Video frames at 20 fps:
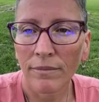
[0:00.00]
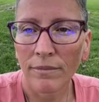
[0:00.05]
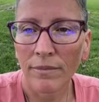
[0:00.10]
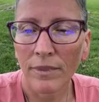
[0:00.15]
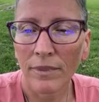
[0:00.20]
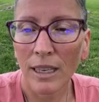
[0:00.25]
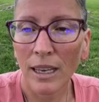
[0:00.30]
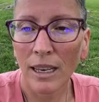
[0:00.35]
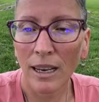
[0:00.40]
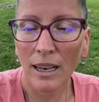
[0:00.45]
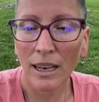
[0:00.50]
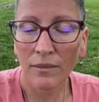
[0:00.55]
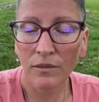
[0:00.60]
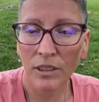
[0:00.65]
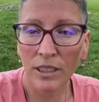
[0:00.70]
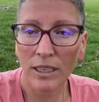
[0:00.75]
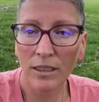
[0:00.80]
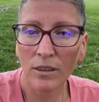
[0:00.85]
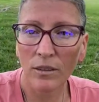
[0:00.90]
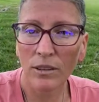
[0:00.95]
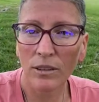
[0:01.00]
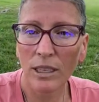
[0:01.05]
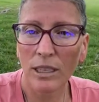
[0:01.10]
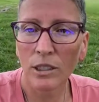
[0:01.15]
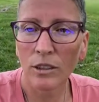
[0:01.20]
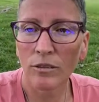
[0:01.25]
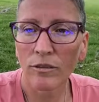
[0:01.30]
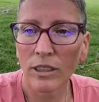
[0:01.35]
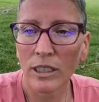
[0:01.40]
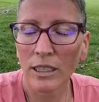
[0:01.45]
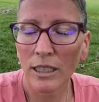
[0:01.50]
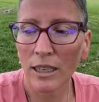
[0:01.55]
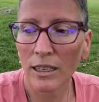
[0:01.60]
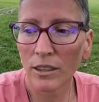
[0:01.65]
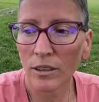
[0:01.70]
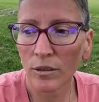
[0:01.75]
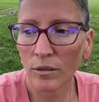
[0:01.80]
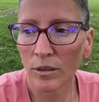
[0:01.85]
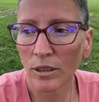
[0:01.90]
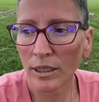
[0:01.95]
Yeah, I've seen those SUV tents.
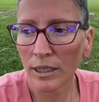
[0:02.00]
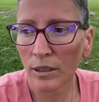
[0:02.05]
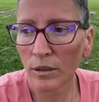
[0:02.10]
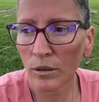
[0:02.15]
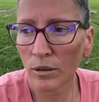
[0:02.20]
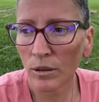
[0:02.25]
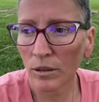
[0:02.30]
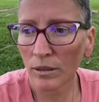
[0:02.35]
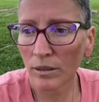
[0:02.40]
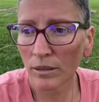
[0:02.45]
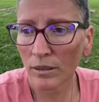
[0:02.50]
They're really cool.